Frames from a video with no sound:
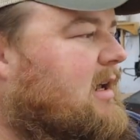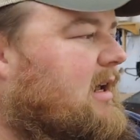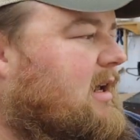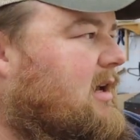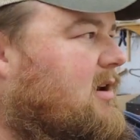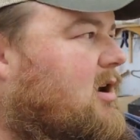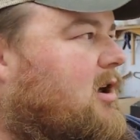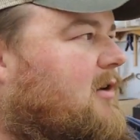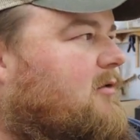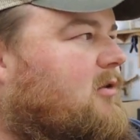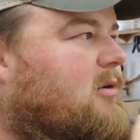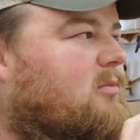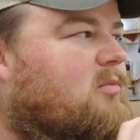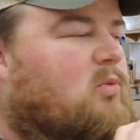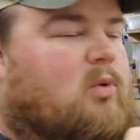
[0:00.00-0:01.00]
and all
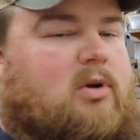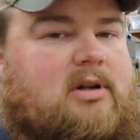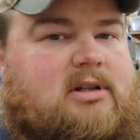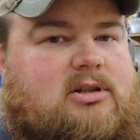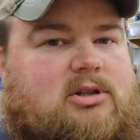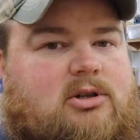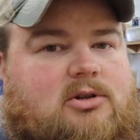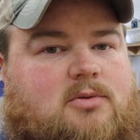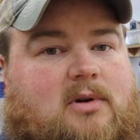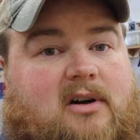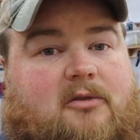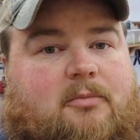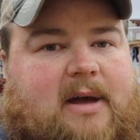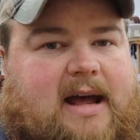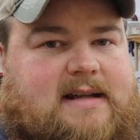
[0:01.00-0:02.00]
from 1 to
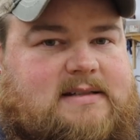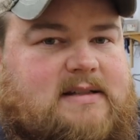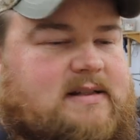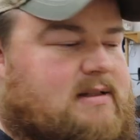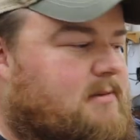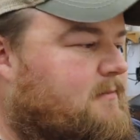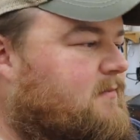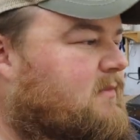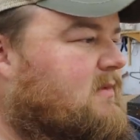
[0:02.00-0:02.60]
12 passes.